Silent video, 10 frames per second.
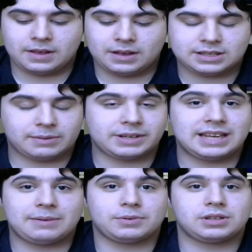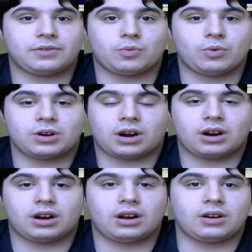some examples of her work
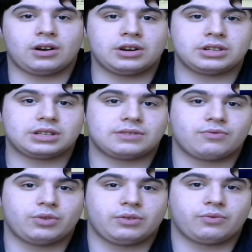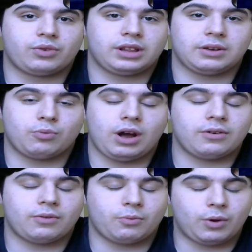are just really
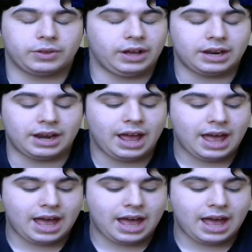well done,